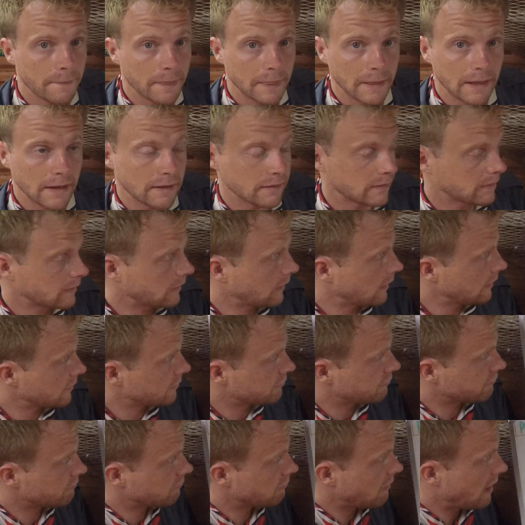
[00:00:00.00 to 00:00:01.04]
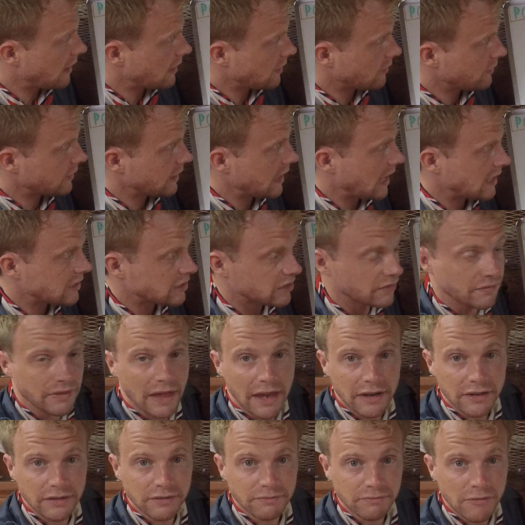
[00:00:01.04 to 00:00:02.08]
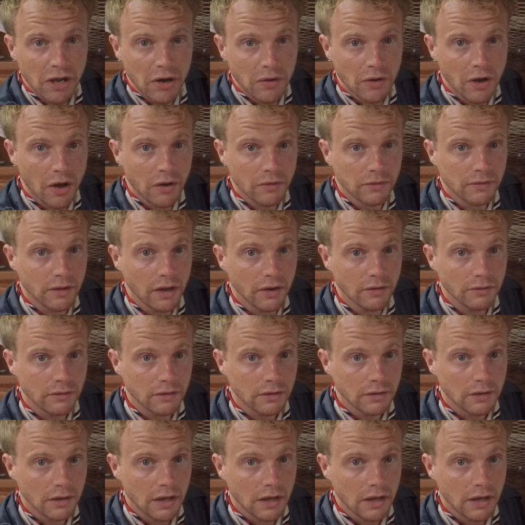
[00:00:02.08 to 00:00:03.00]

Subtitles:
It's right on the edge of that no-go zone.